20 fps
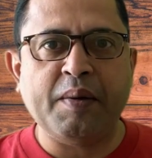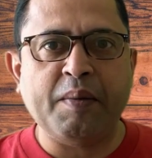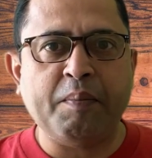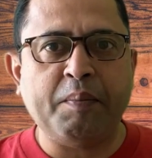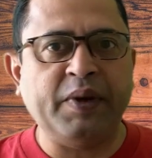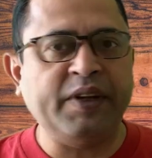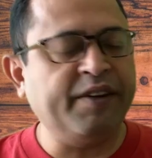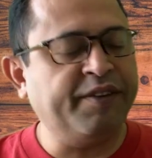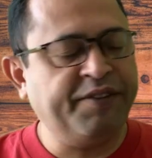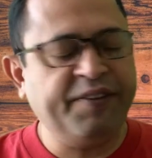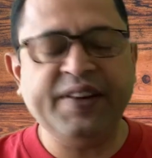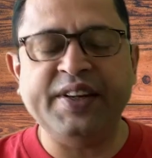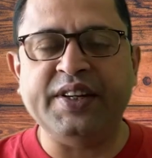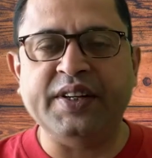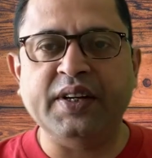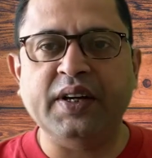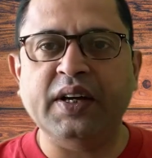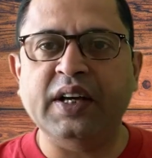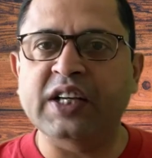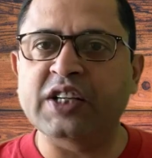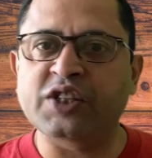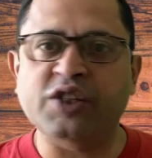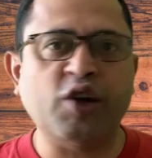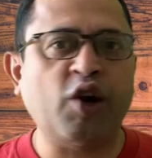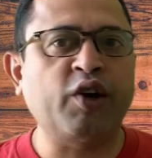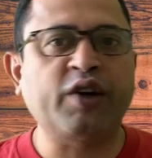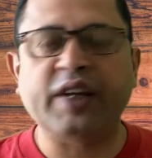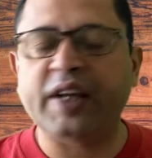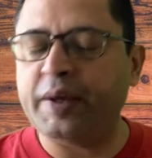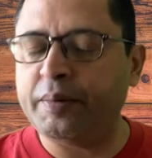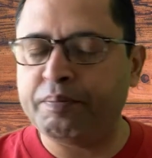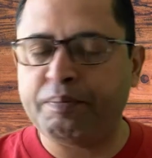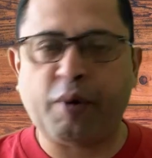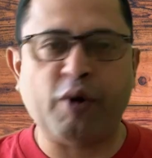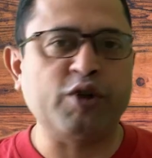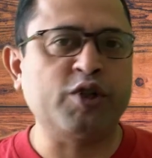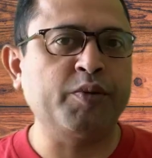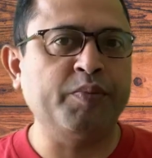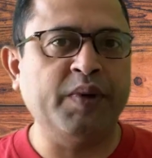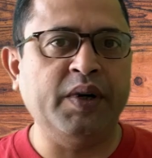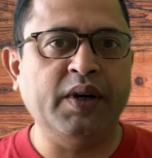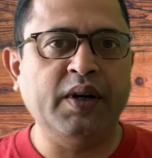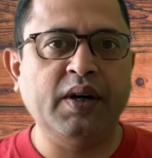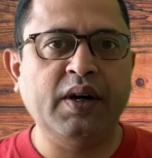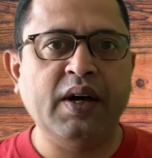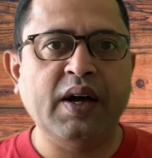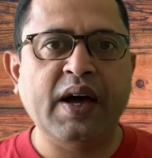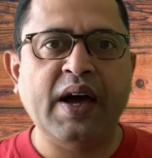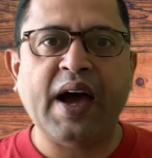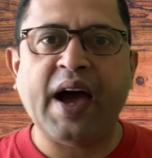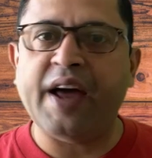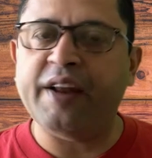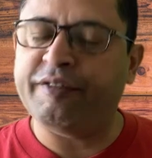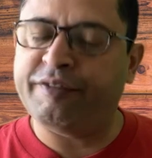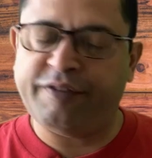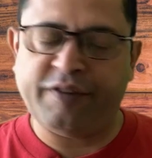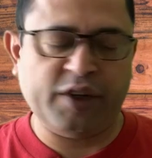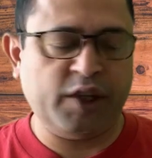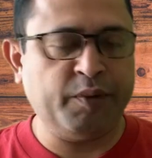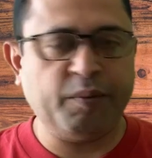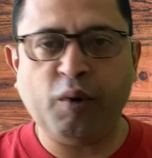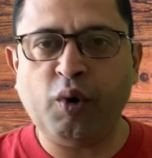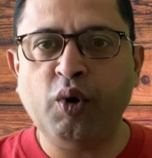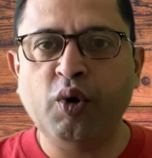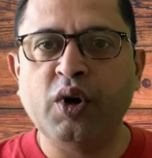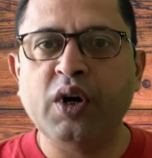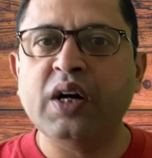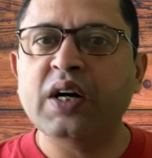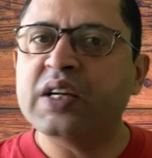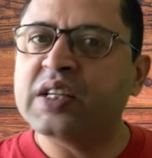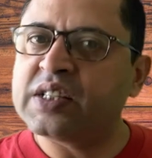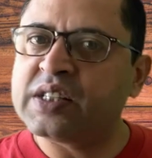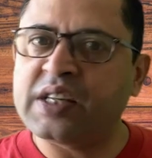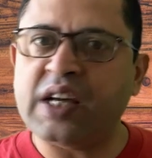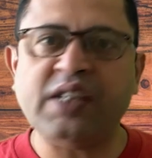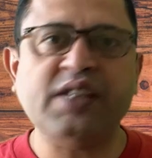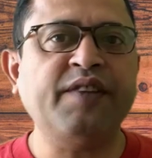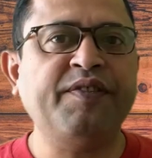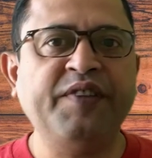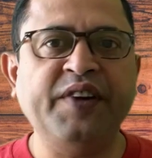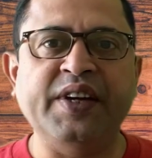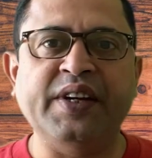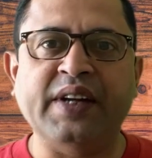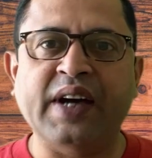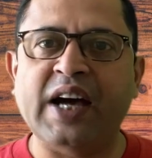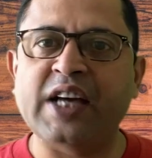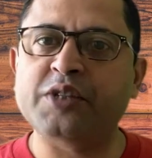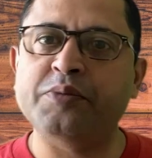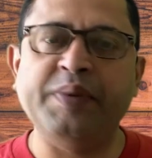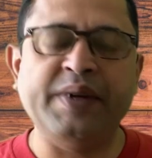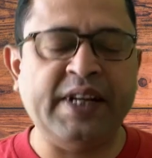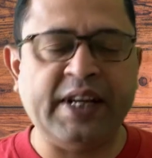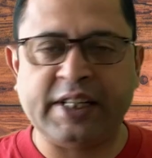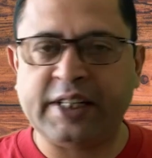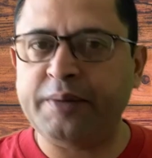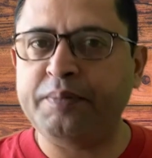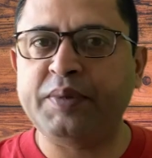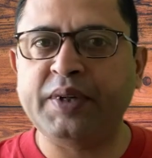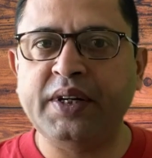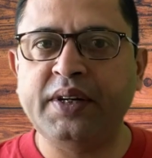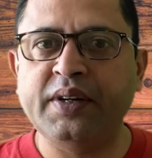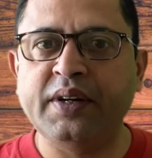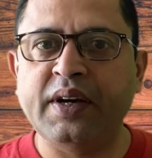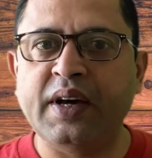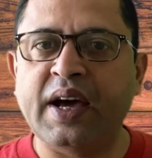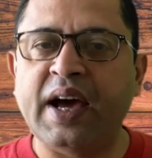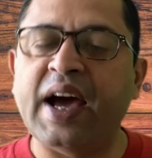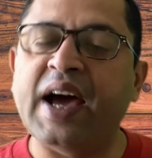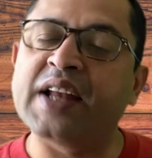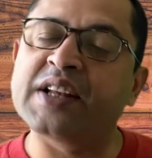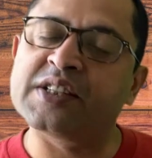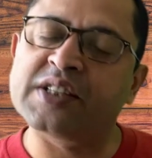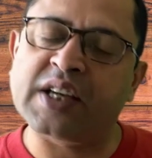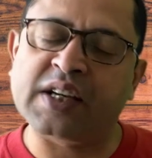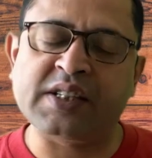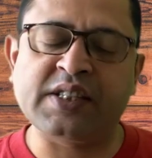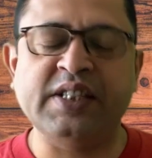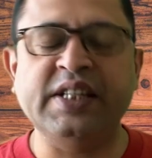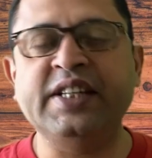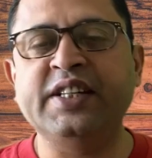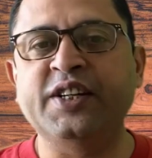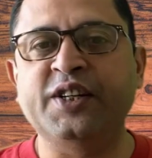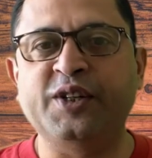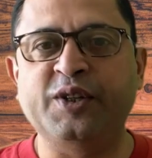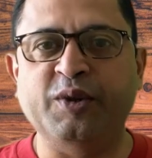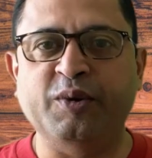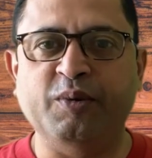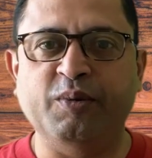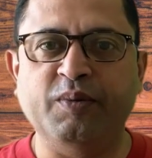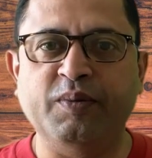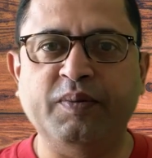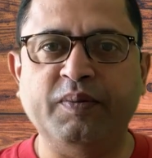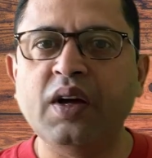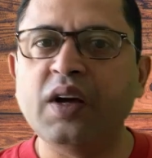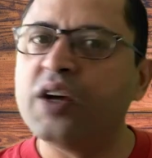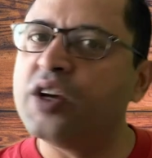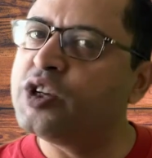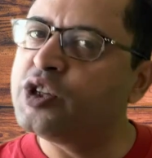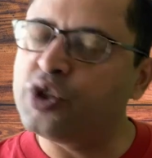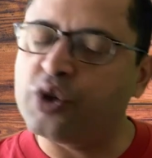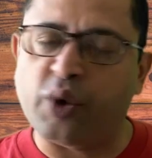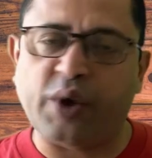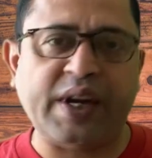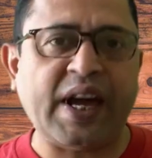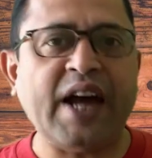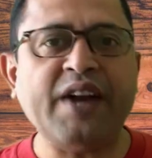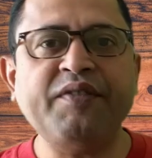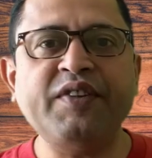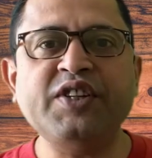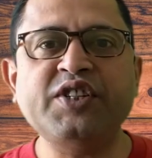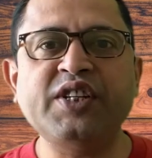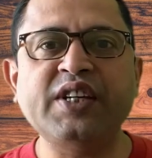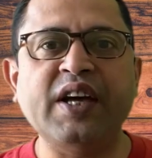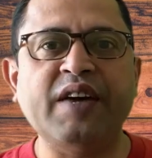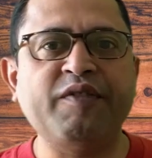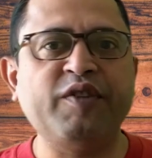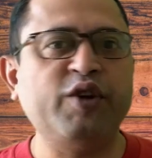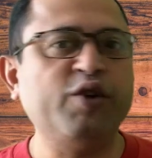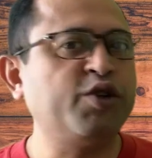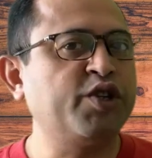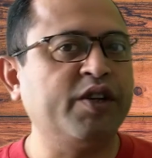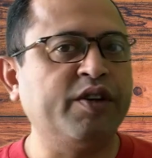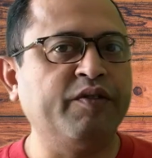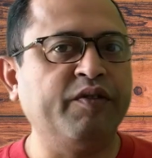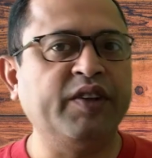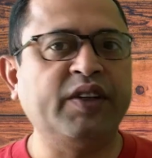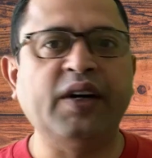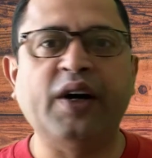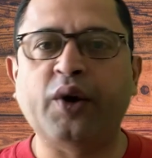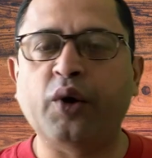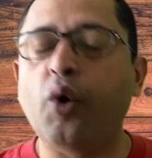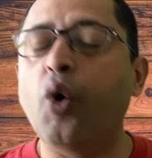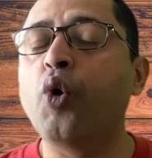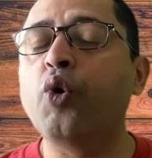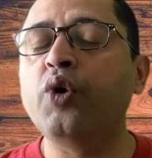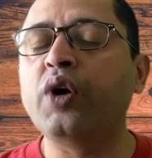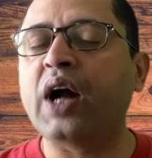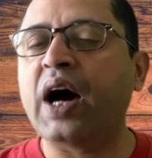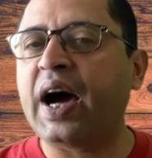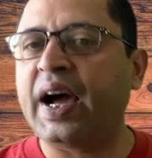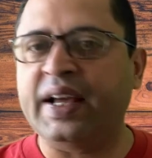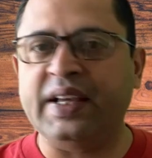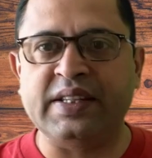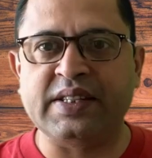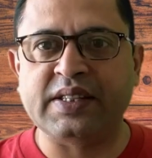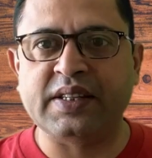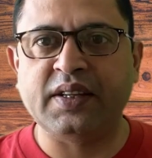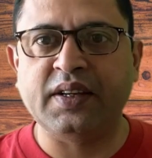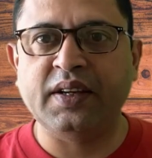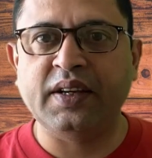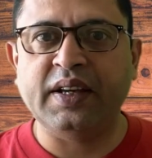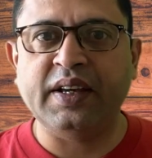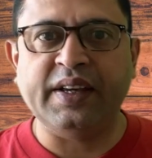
But the feat is not impossible. And furthermore, such a feat has been attempted and succeeded too. So can we see evolution with our own eyes?